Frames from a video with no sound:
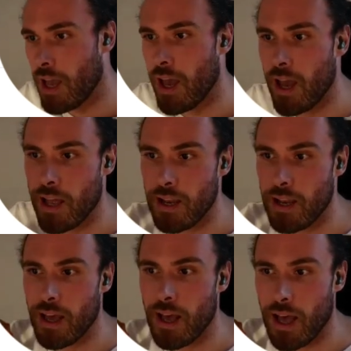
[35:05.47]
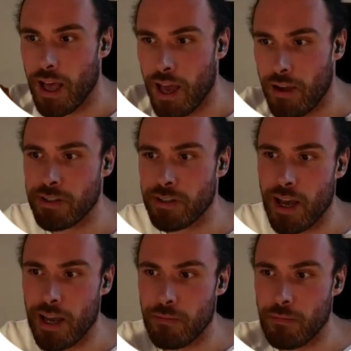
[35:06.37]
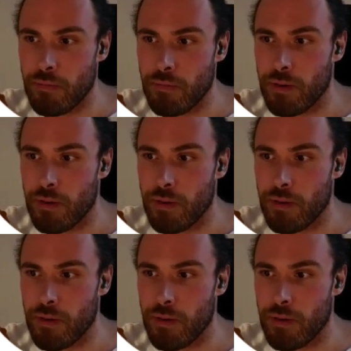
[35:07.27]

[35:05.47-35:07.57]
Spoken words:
And every time